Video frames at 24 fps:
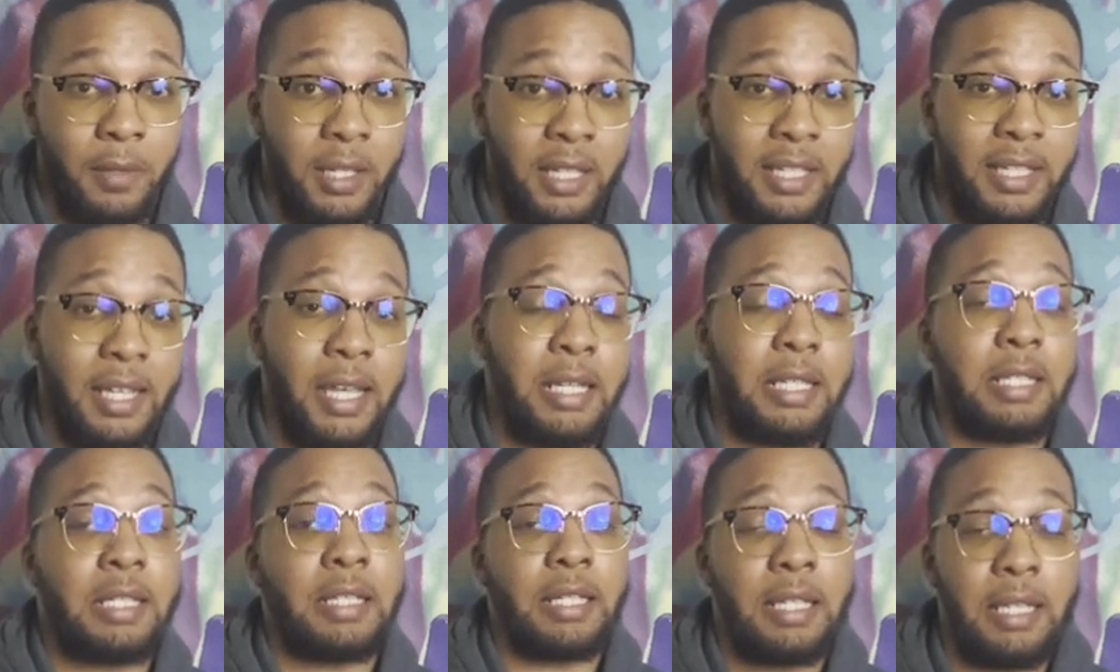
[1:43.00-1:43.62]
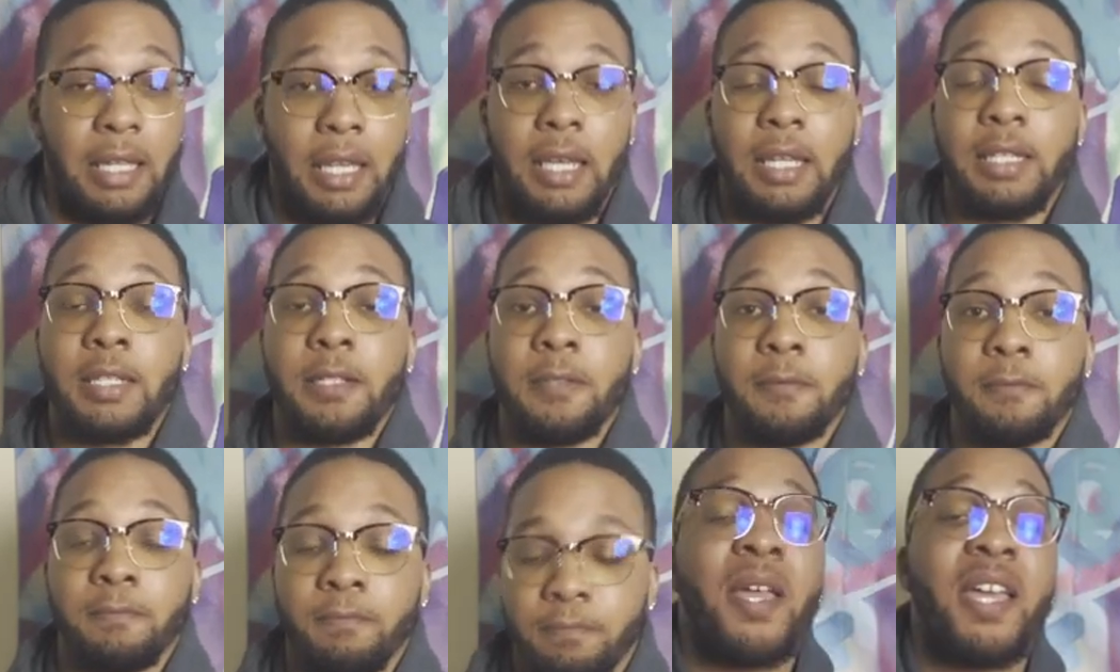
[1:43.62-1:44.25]
Contagious Collection.
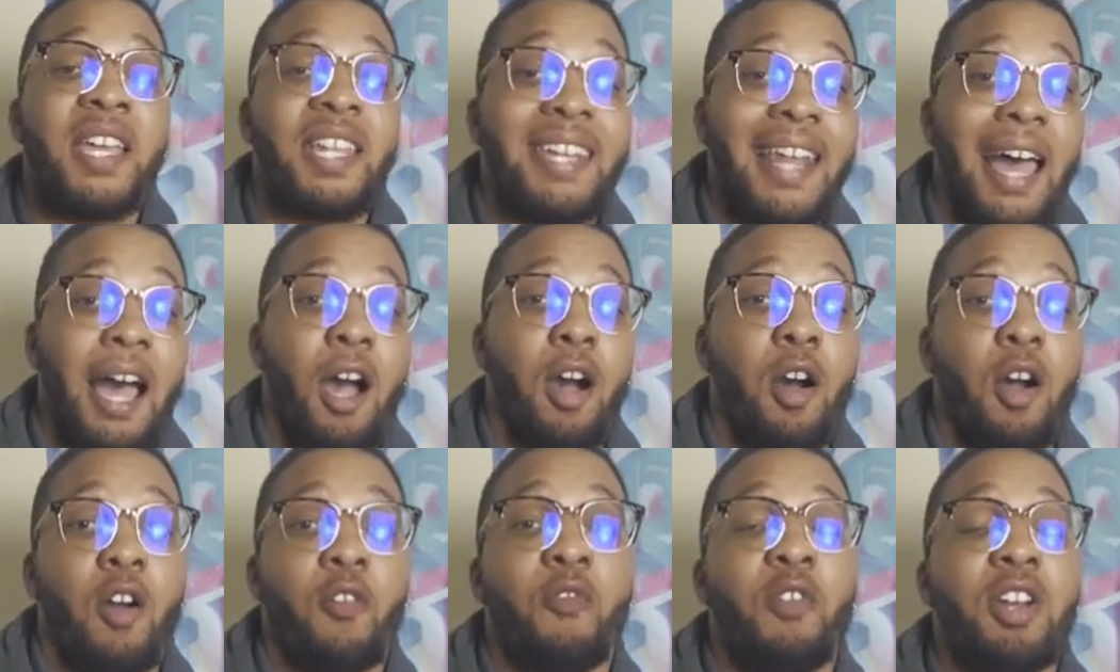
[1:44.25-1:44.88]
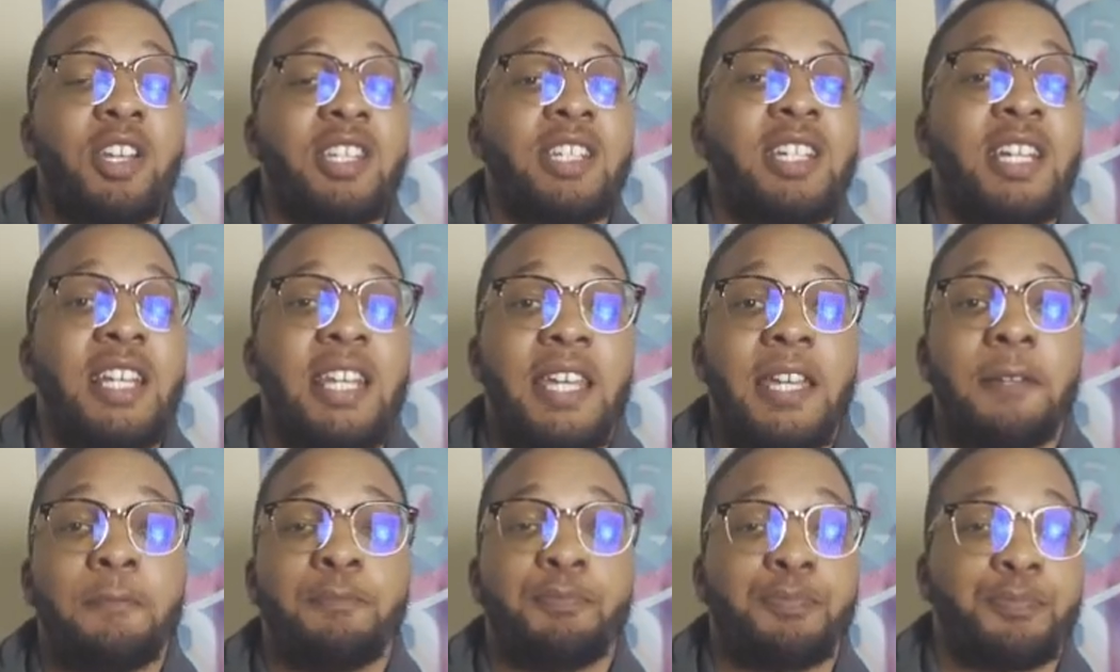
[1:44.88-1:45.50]
Now,
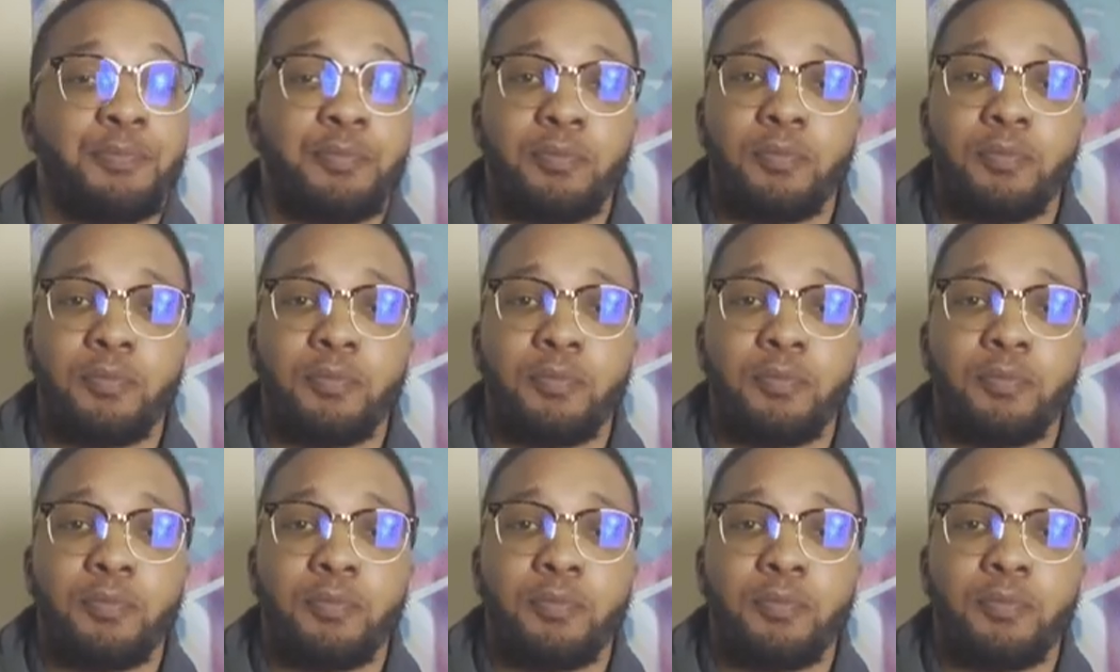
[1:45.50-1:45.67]
originally,